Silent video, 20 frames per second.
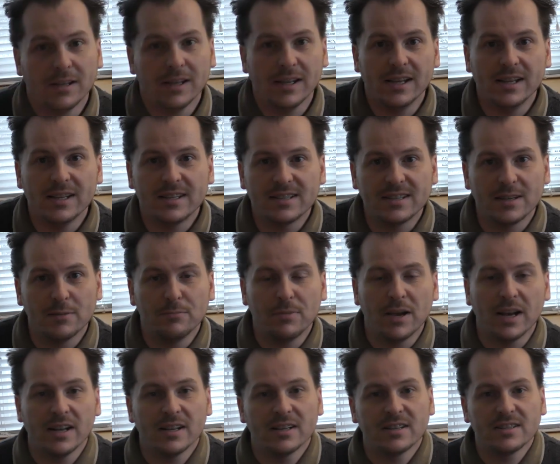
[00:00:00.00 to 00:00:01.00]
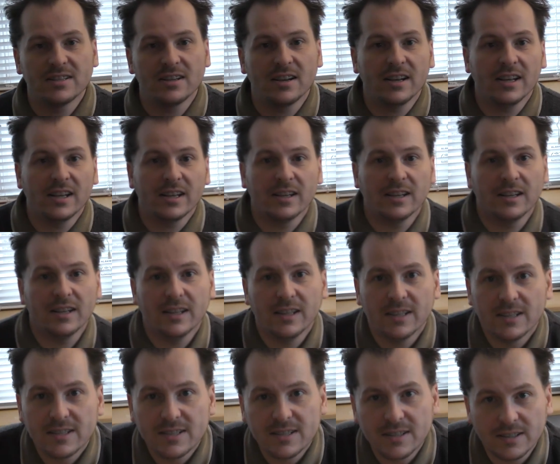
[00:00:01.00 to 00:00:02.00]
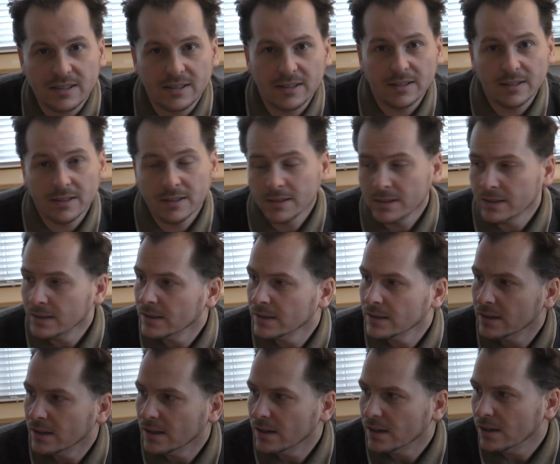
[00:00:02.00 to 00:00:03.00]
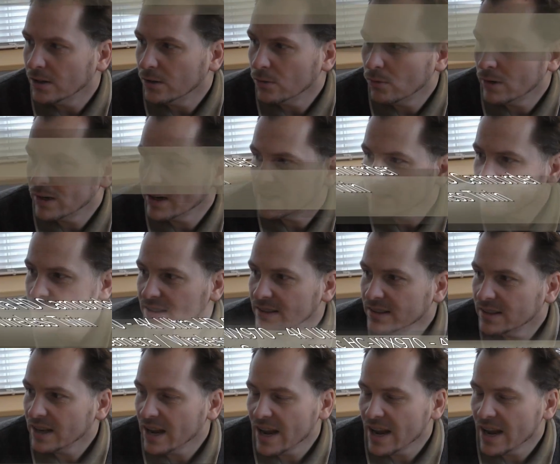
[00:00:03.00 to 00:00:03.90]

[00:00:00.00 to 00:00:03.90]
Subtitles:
It's a Panasonic. It's the what is it?